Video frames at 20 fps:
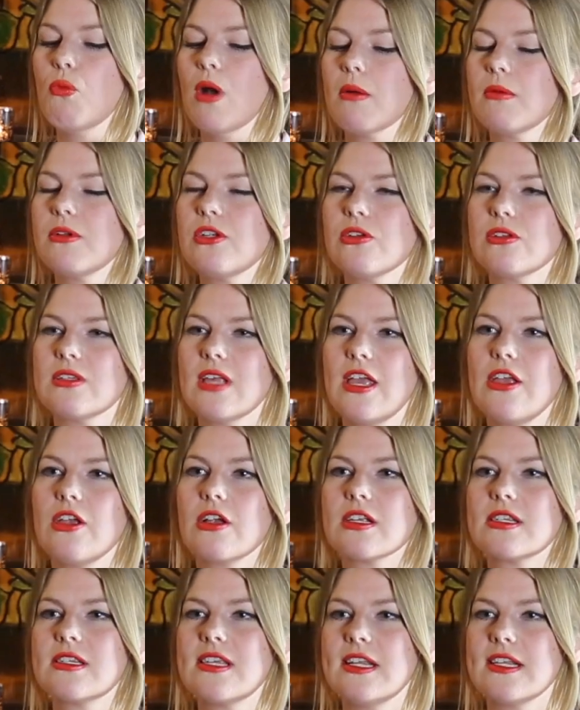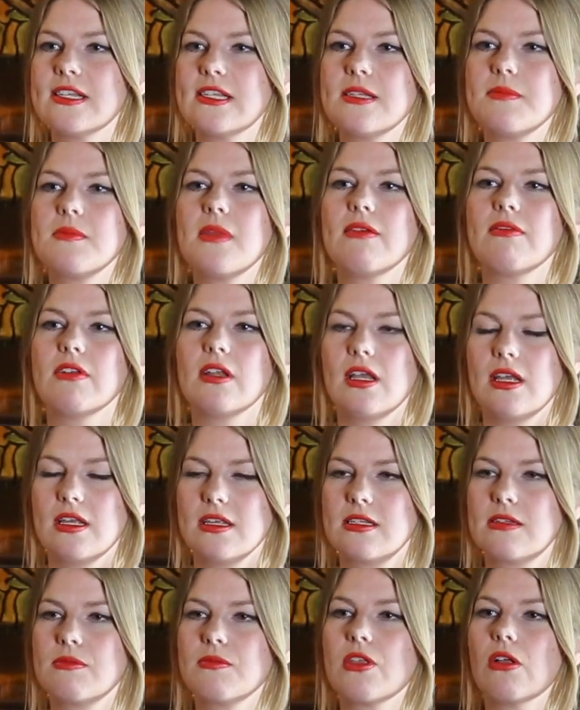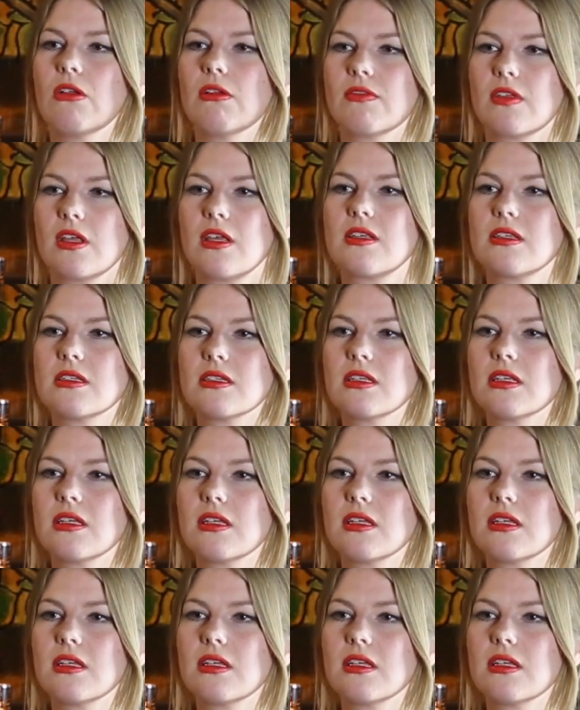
Where would you say your cynicism level is with all of this?